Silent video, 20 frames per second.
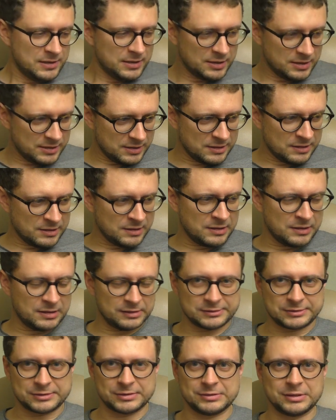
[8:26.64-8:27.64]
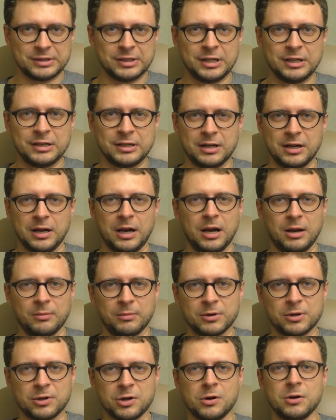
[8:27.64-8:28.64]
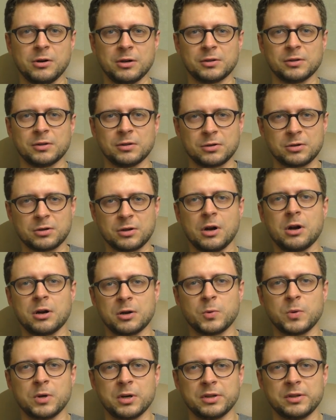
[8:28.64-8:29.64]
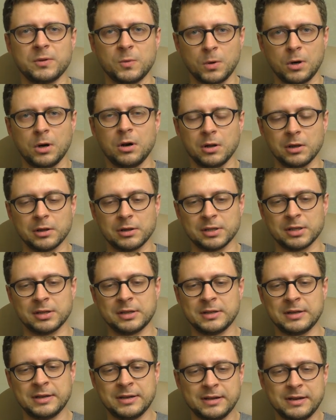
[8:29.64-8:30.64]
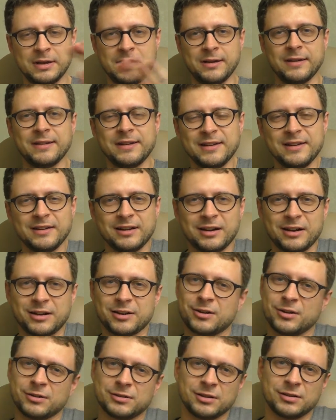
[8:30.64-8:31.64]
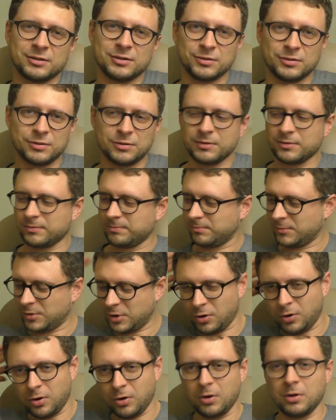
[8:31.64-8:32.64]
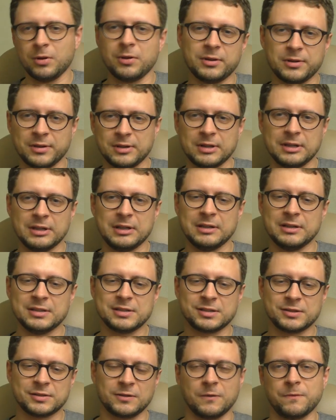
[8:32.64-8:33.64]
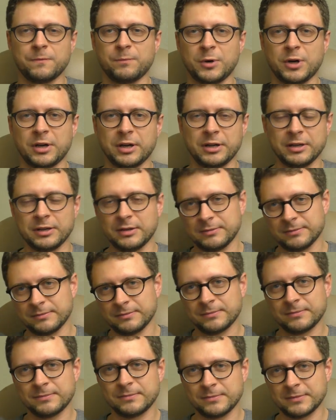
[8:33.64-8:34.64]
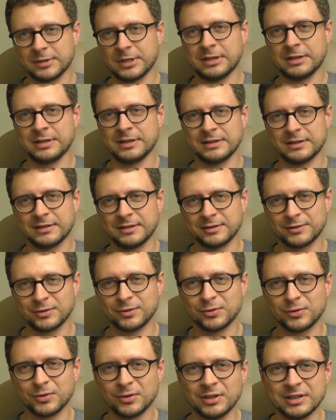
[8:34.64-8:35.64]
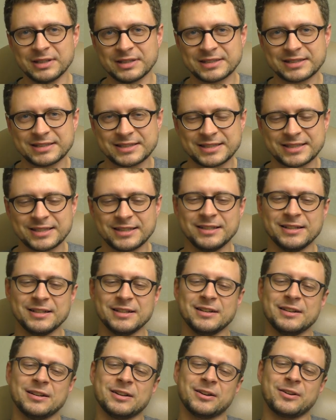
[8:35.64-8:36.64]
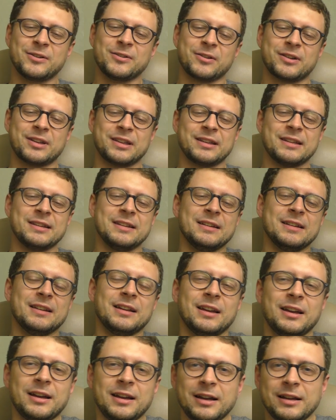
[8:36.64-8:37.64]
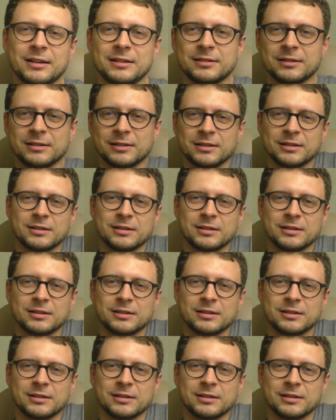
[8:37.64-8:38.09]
uh, today I am going to conquer the world. I'm gonna do all list of my to-do lists. Okay, and